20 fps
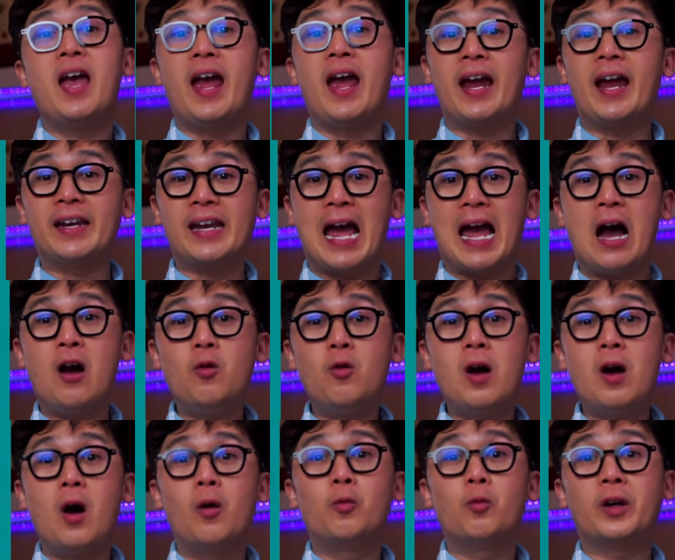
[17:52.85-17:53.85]
And now
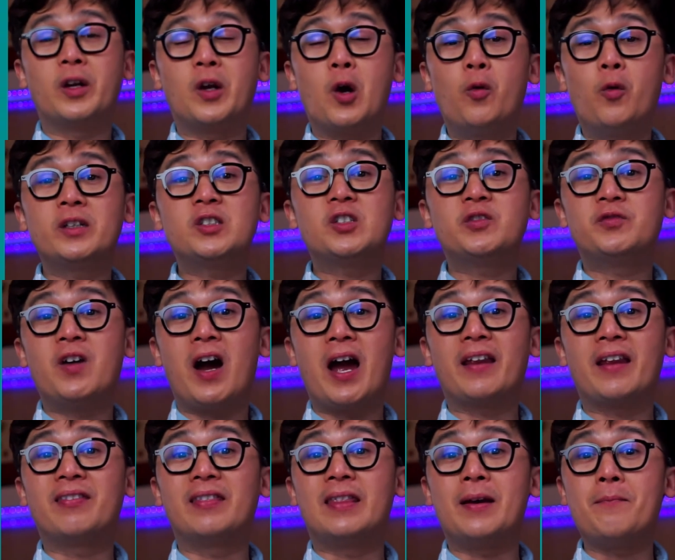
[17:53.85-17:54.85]
we're going to
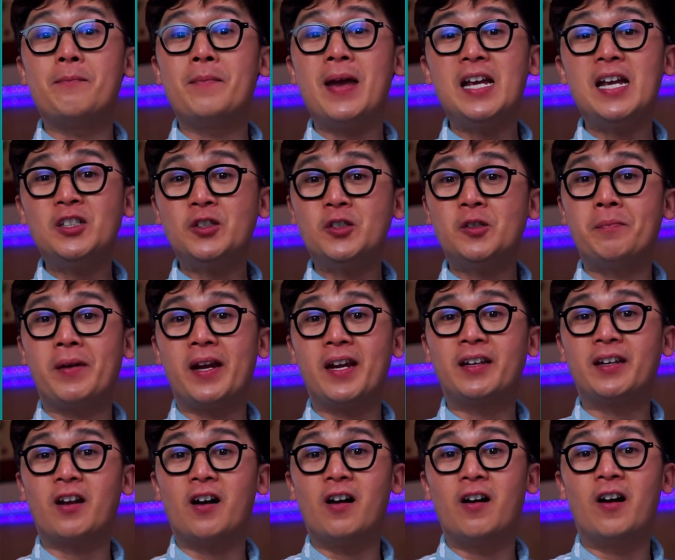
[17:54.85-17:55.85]
find the
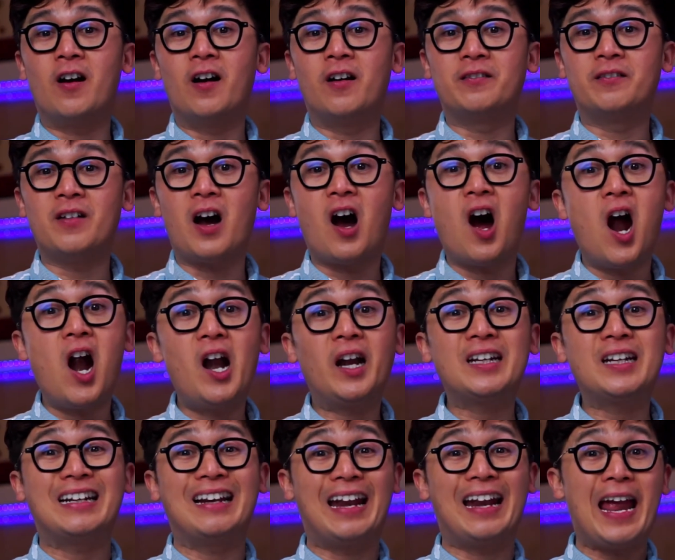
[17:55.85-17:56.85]
measurement of
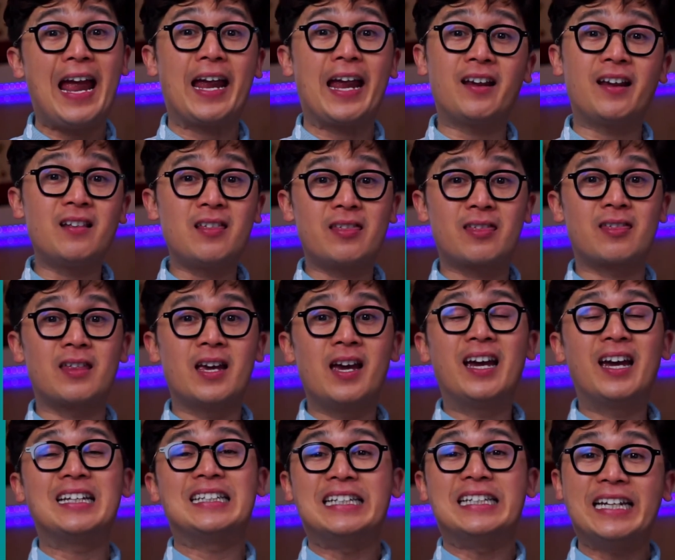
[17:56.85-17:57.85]
arc length
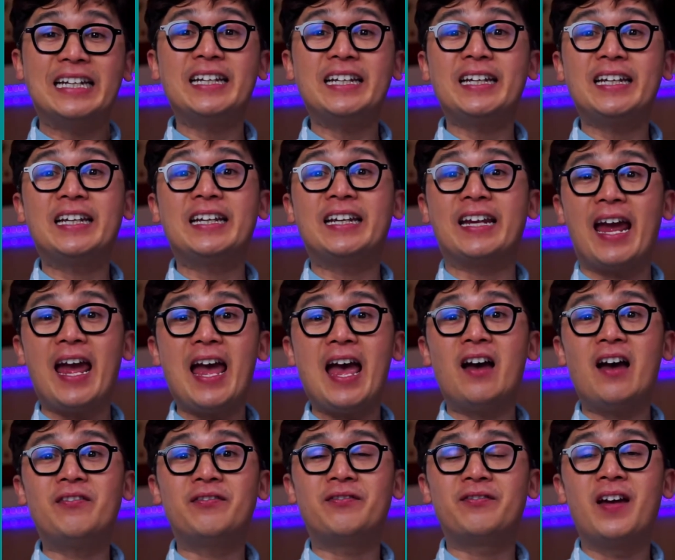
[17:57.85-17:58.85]

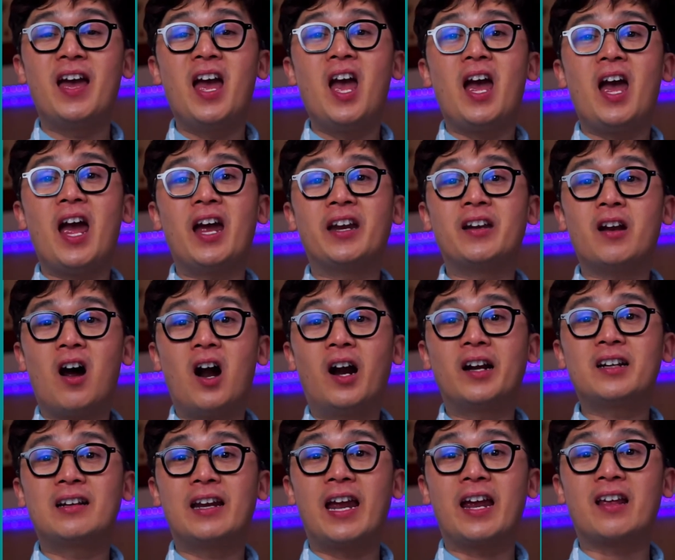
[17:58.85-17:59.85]
DEF, and
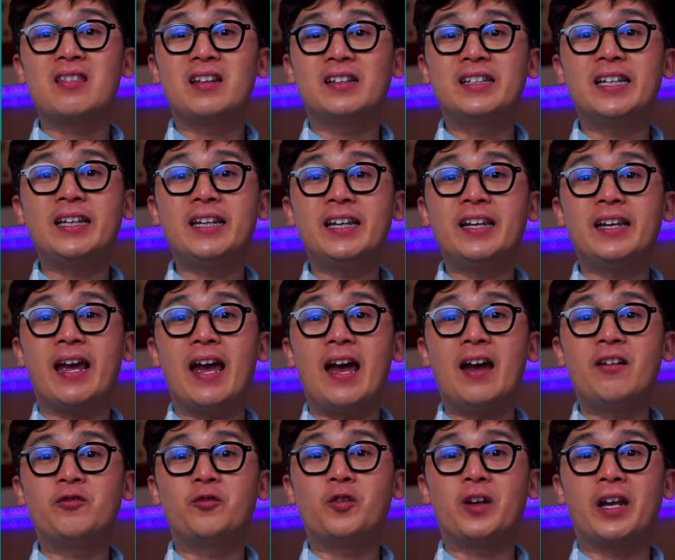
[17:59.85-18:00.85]
arc length
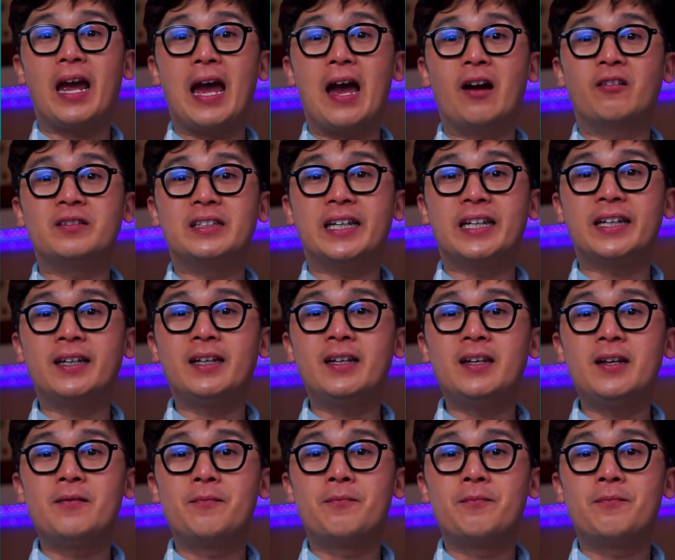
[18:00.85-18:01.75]
DEF, we have DEF,